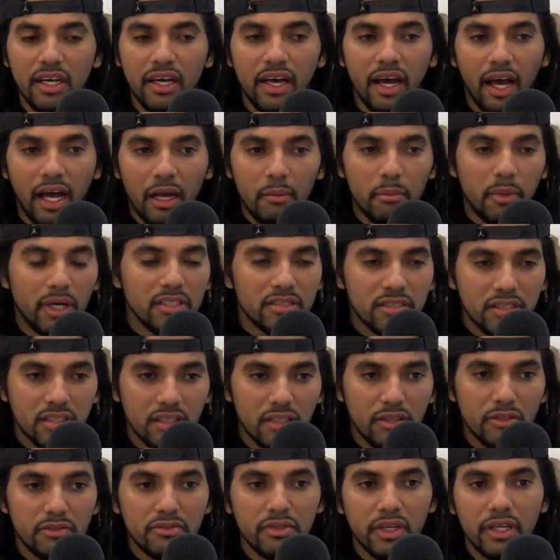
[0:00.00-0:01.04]
and
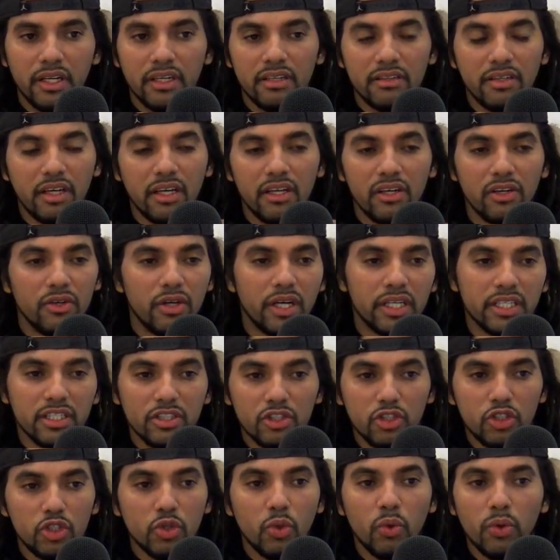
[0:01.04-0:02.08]
myself, and and
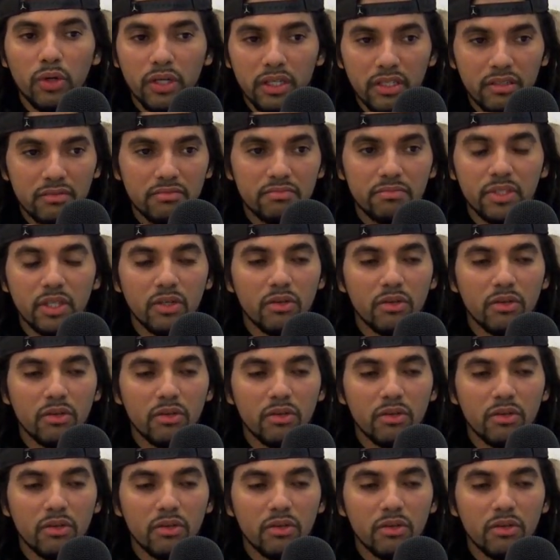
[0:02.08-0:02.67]
enjoy,